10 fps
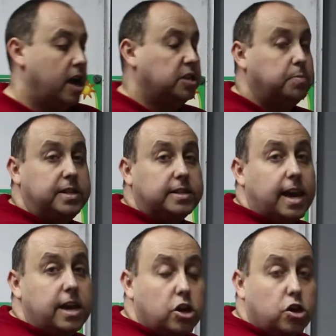has been
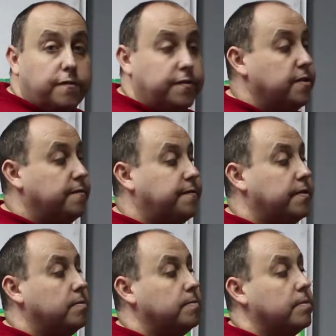taken off
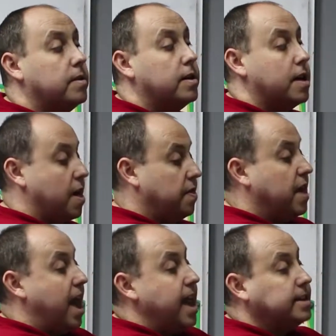of
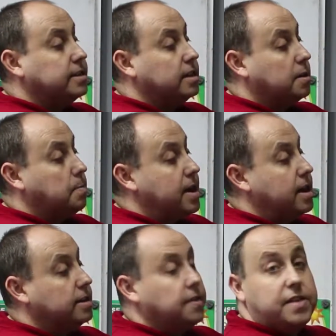the s that
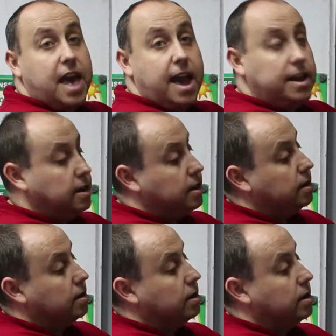appeared at the end